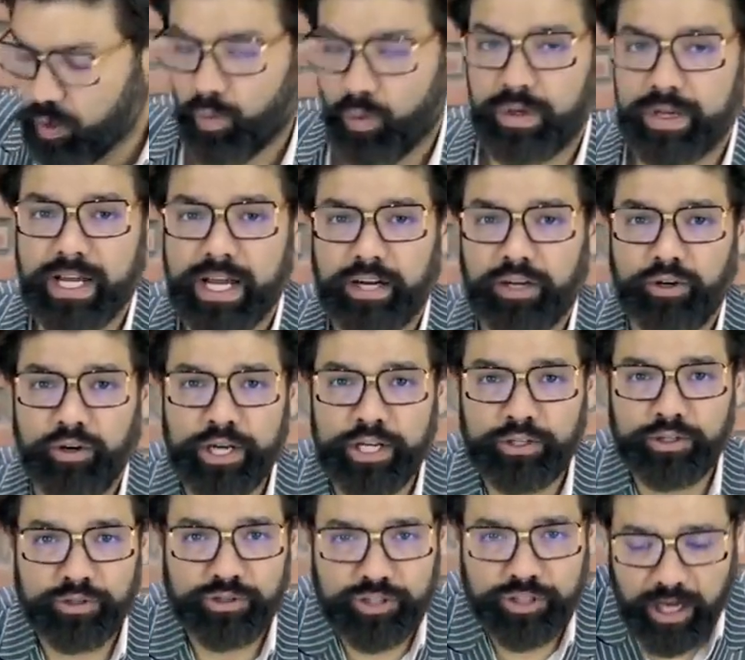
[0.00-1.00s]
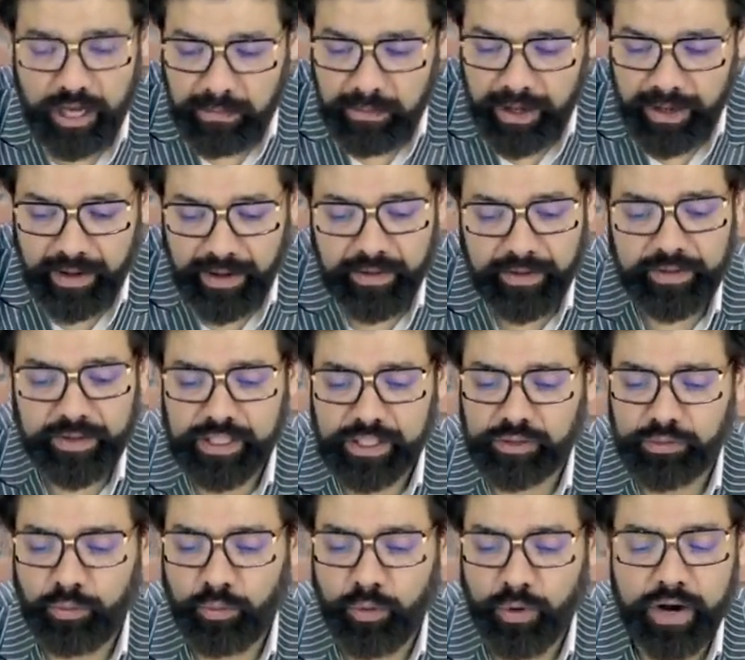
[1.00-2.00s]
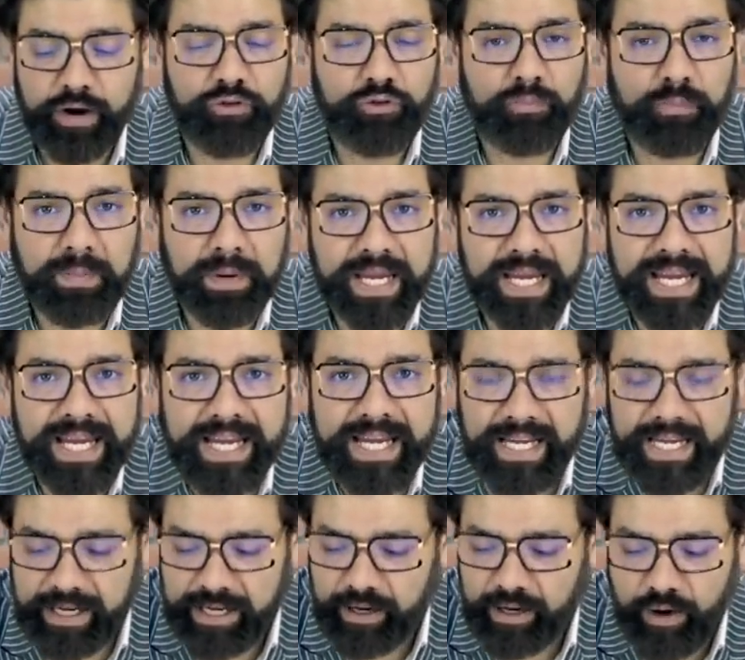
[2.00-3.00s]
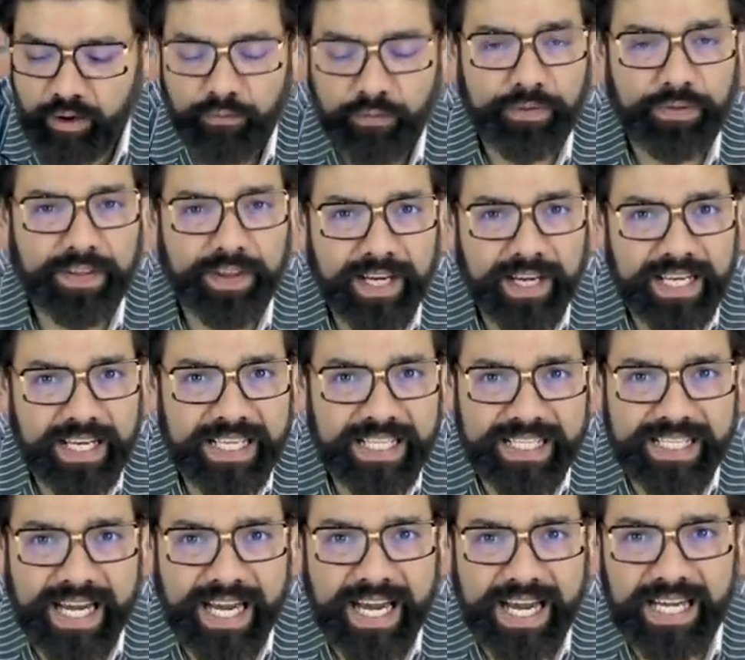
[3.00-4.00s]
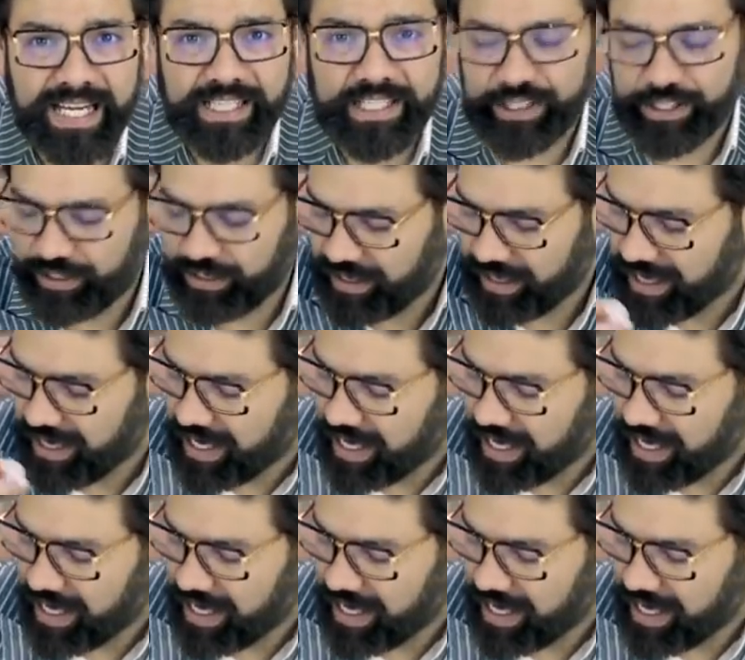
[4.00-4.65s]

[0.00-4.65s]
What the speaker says: We are going to double this 1 rupee for 30 days.